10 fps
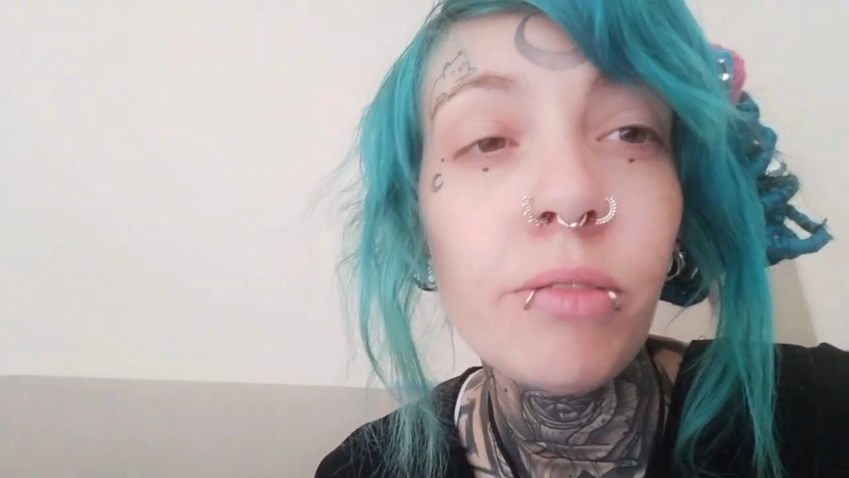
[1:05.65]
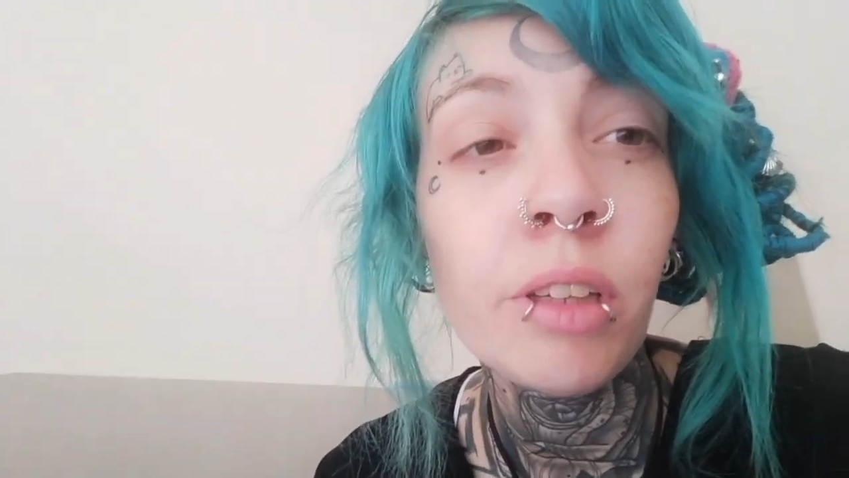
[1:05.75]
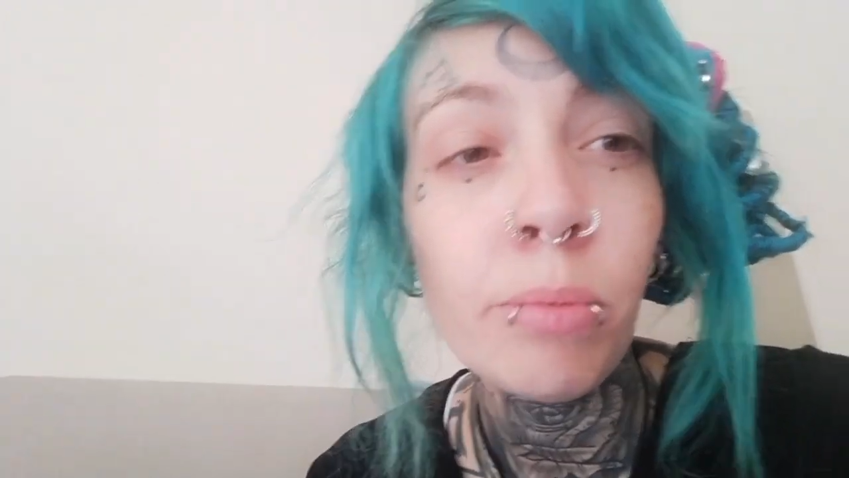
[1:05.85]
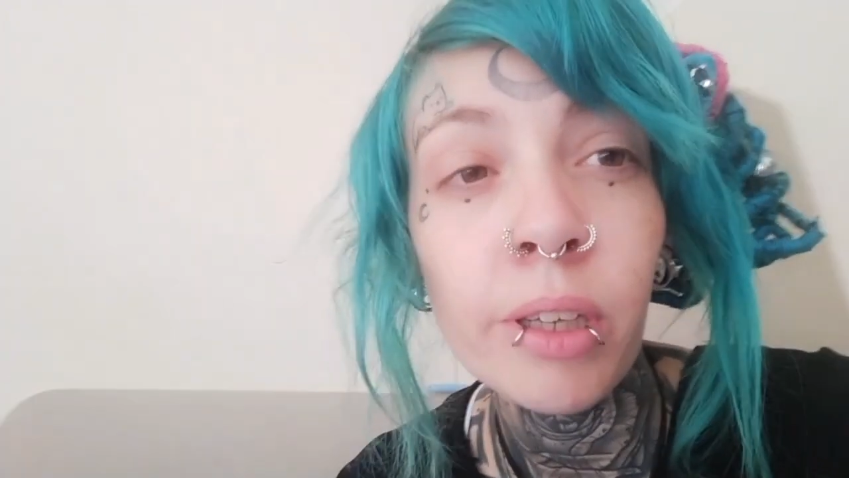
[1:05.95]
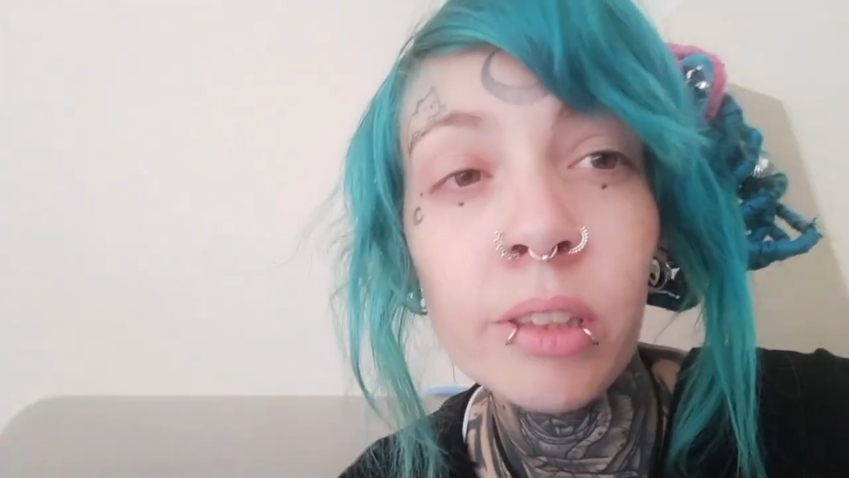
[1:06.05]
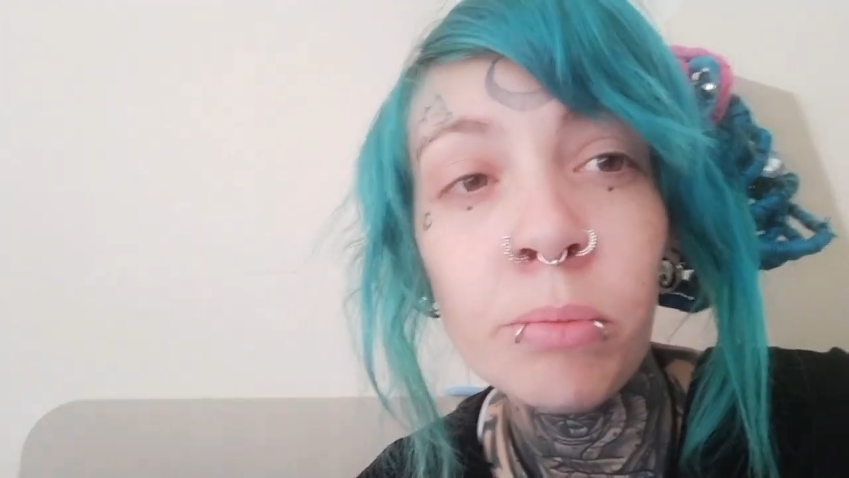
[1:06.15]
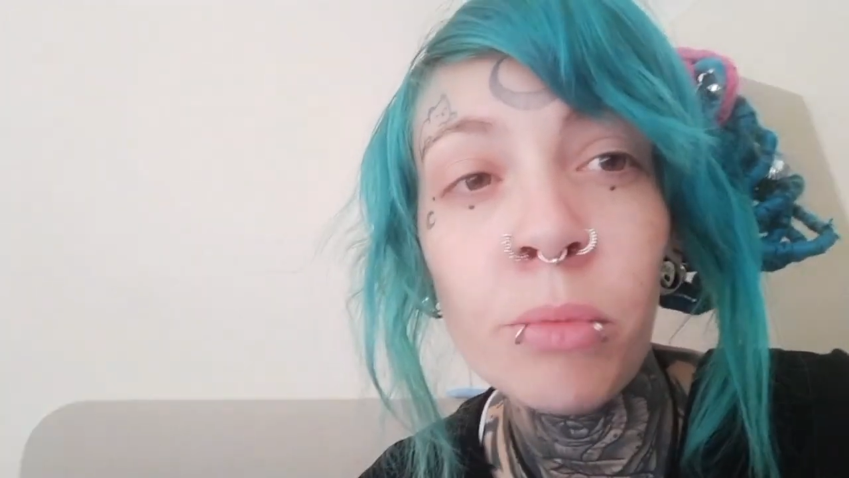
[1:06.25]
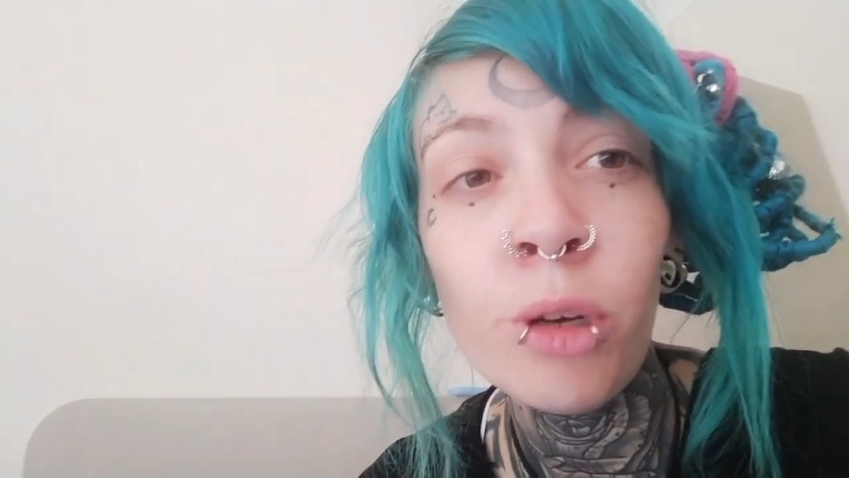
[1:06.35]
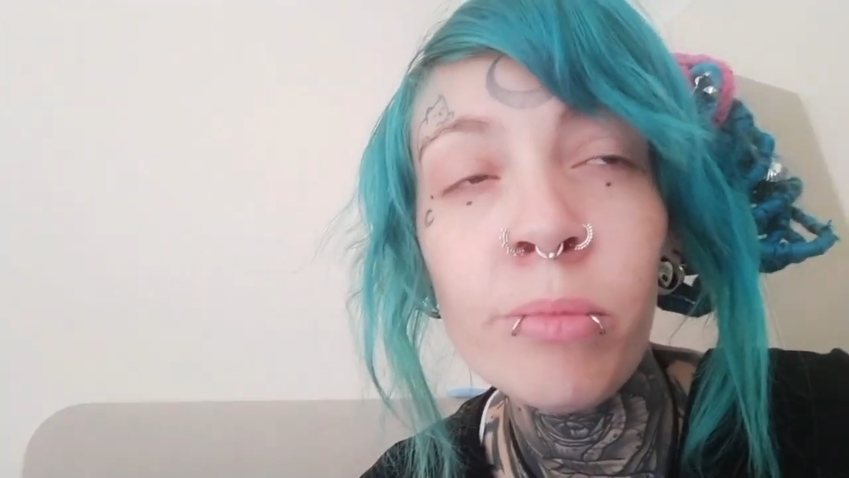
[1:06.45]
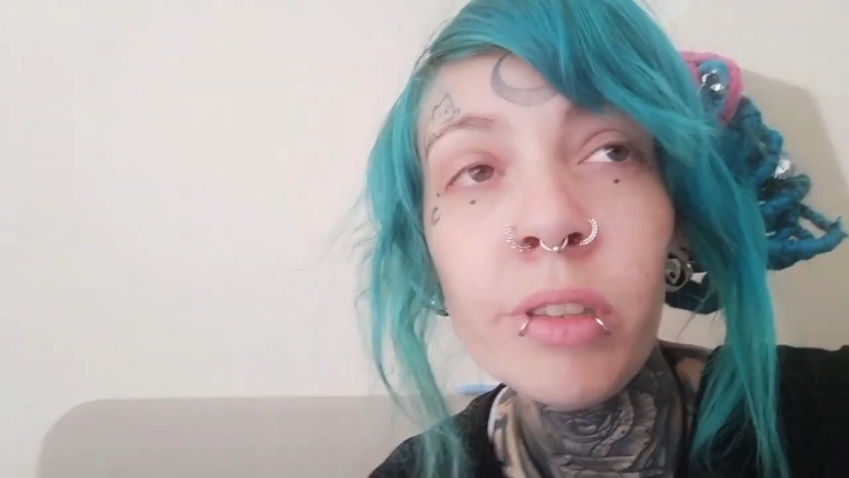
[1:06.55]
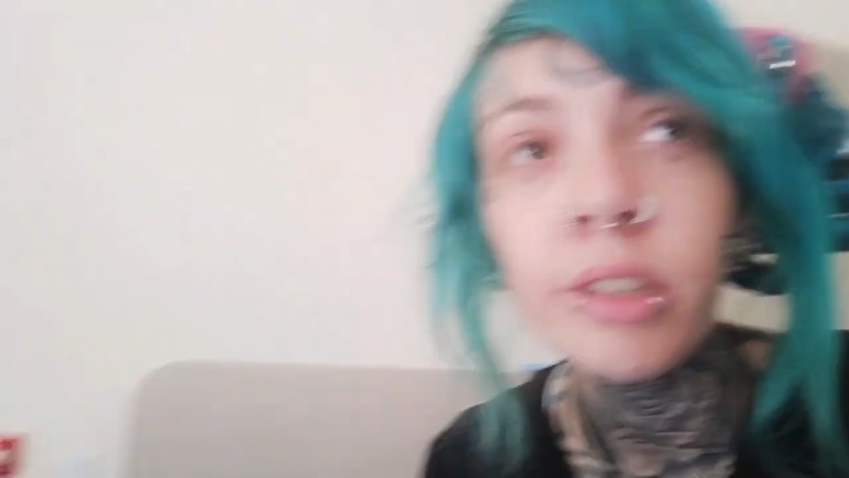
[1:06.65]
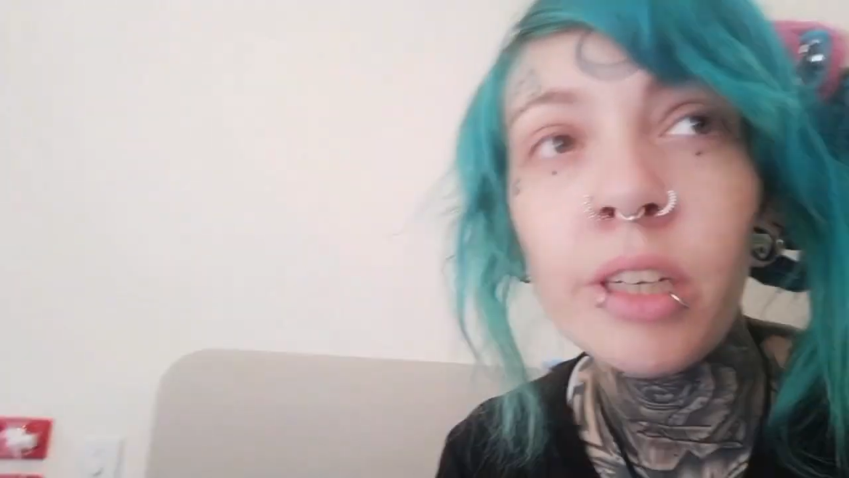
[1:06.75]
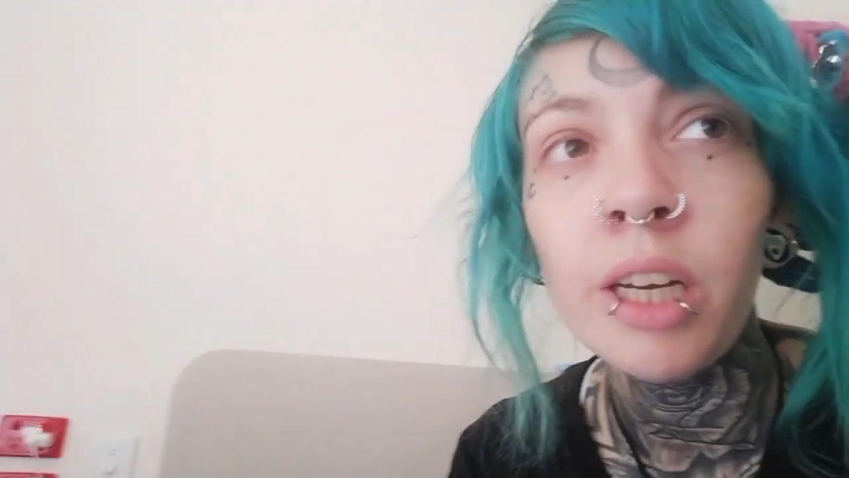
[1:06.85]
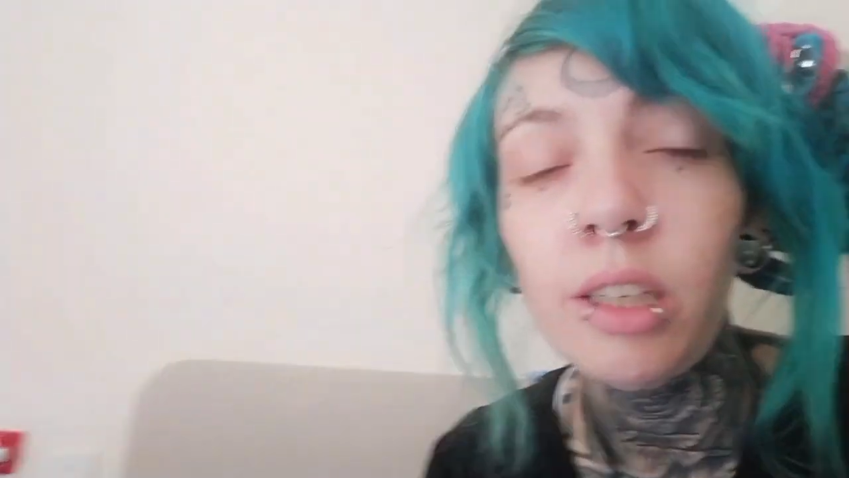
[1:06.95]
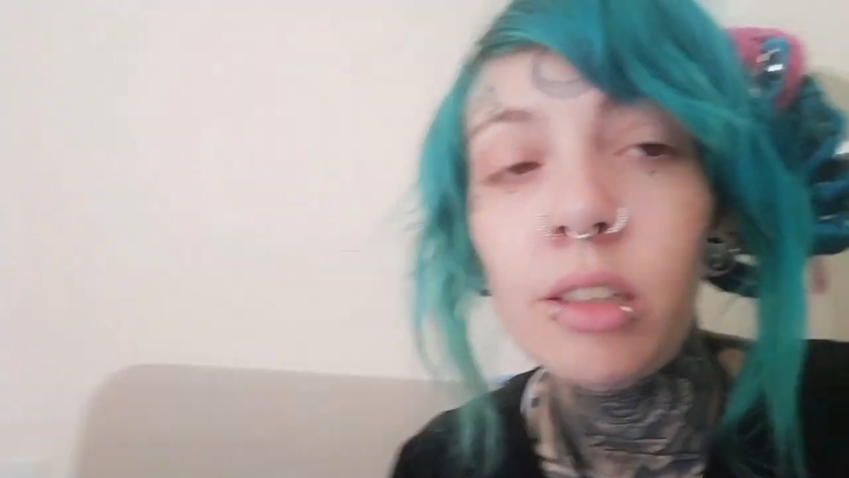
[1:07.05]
in the present moment today.